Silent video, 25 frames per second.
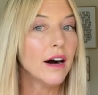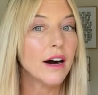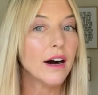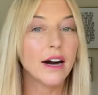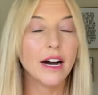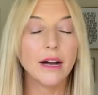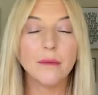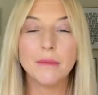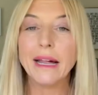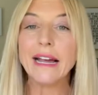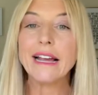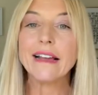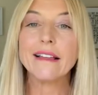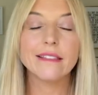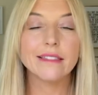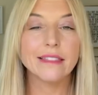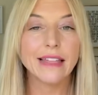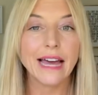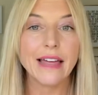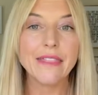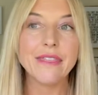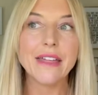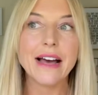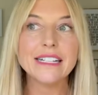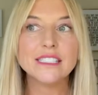I'm like,
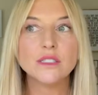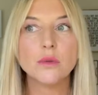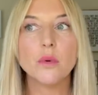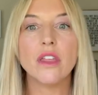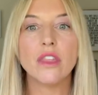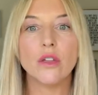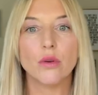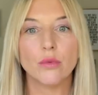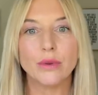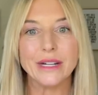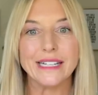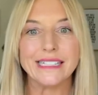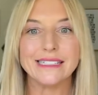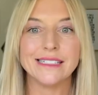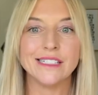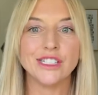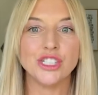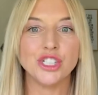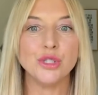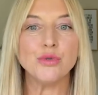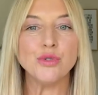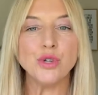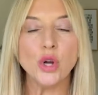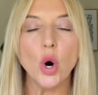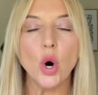that's one of the
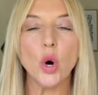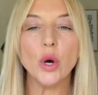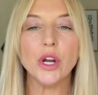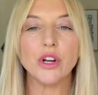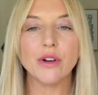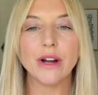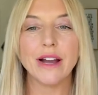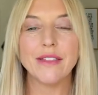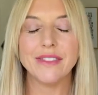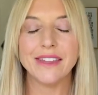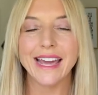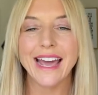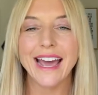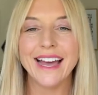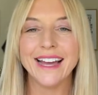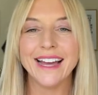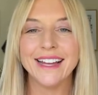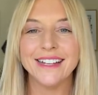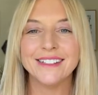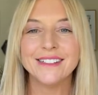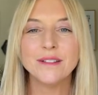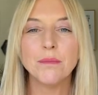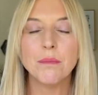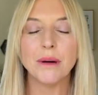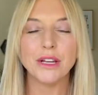reasons you're at the
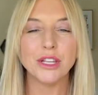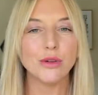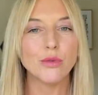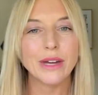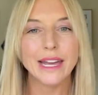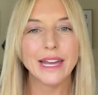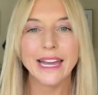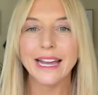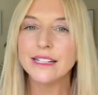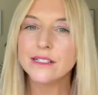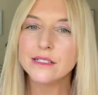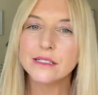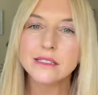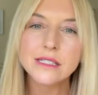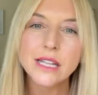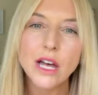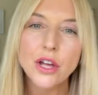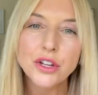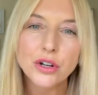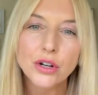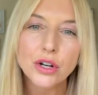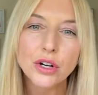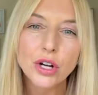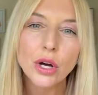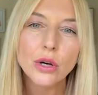end, but you can't just tell
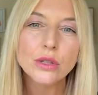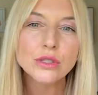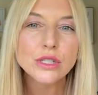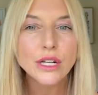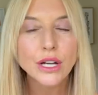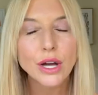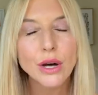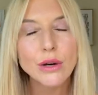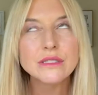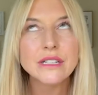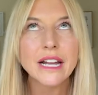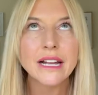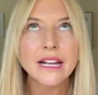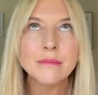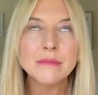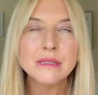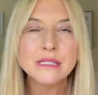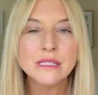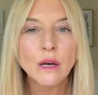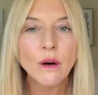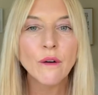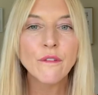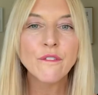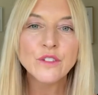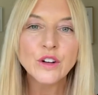your coach, I'm
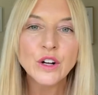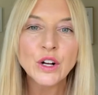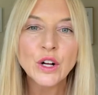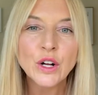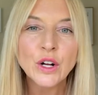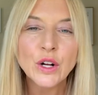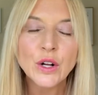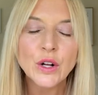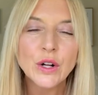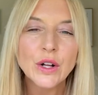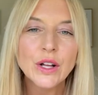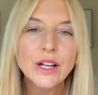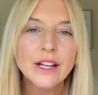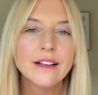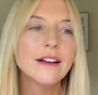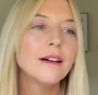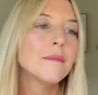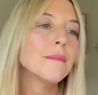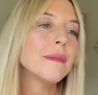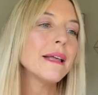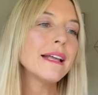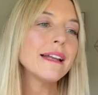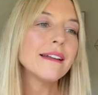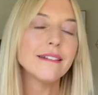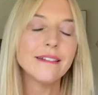so full.
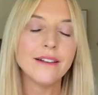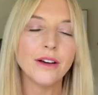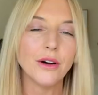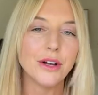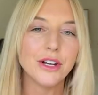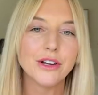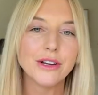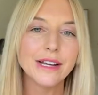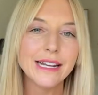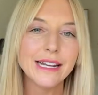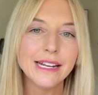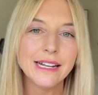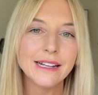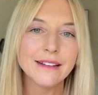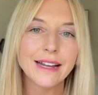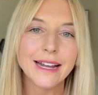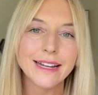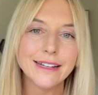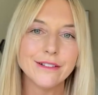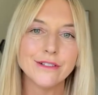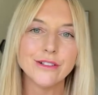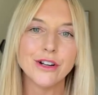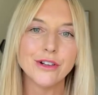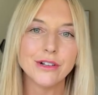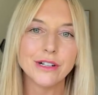No, you're eating
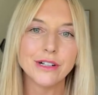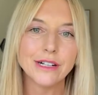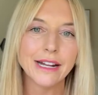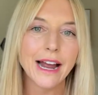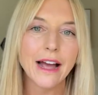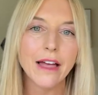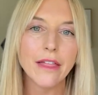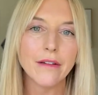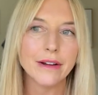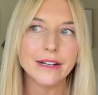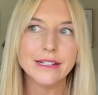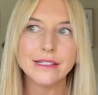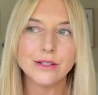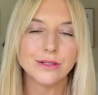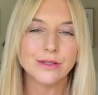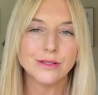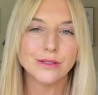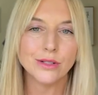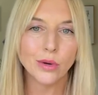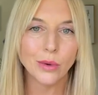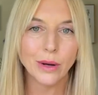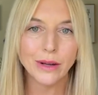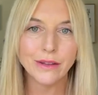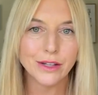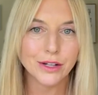1,900 calories. There's
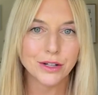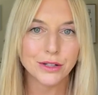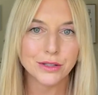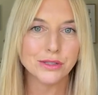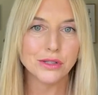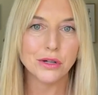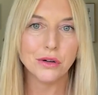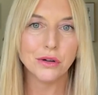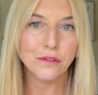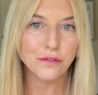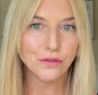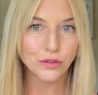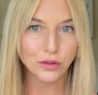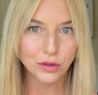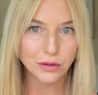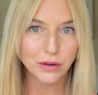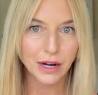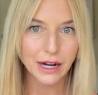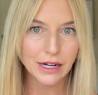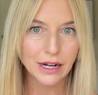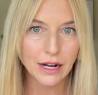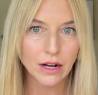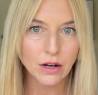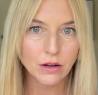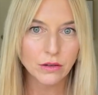no way that you're so full
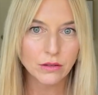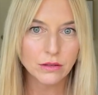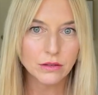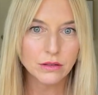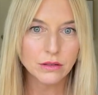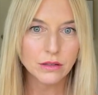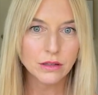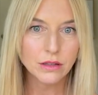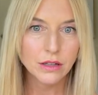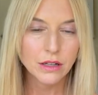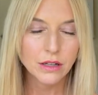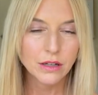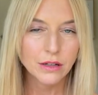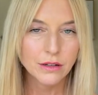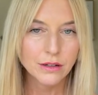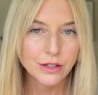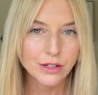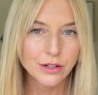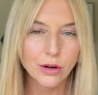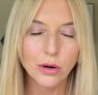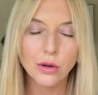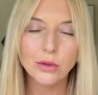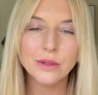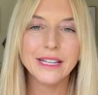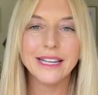right now.
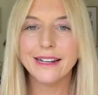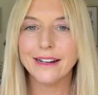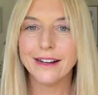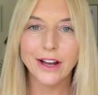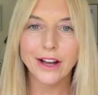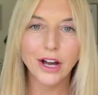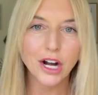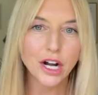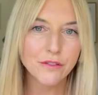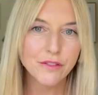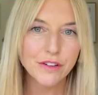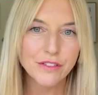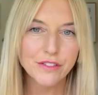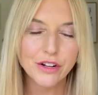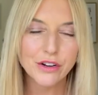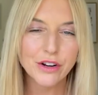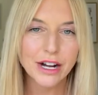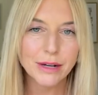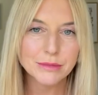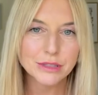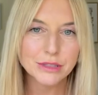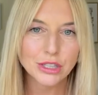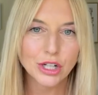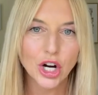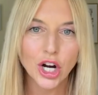You're only eating 150
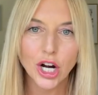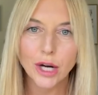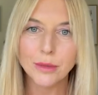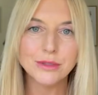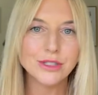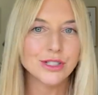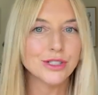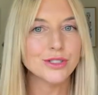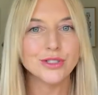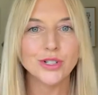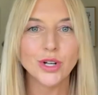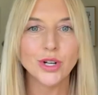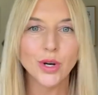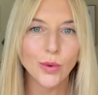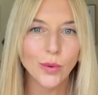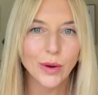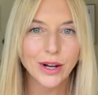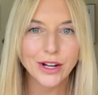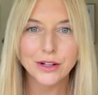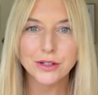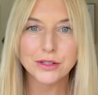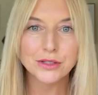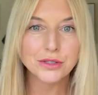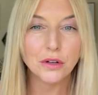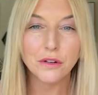grams of carbs. There's no way
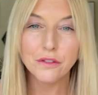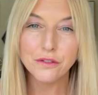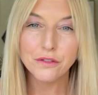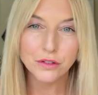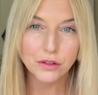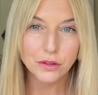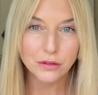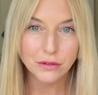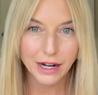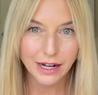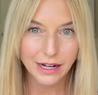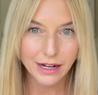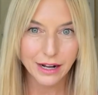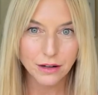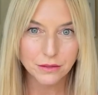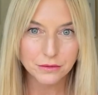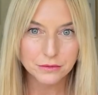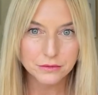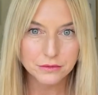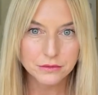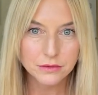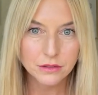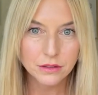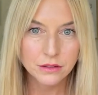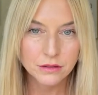you're so full right now.
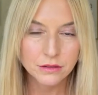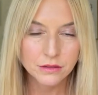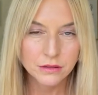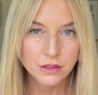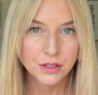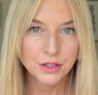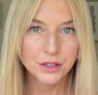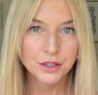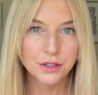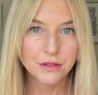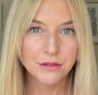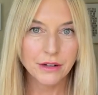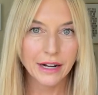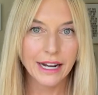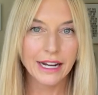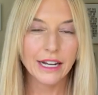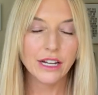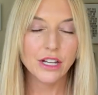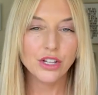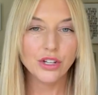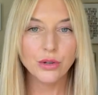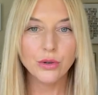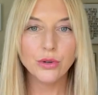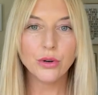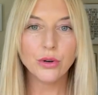
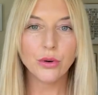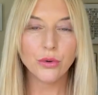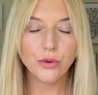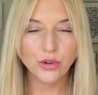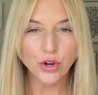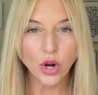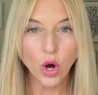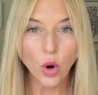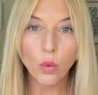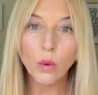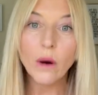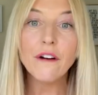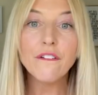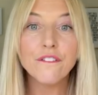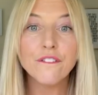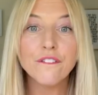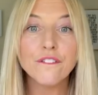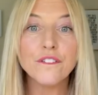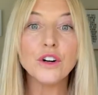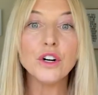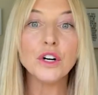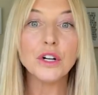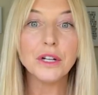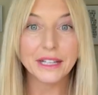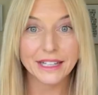Right? You don't know what
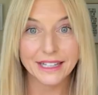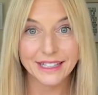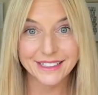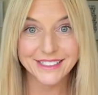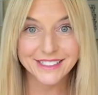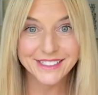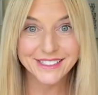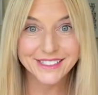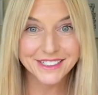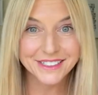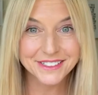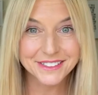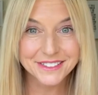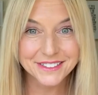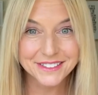full is.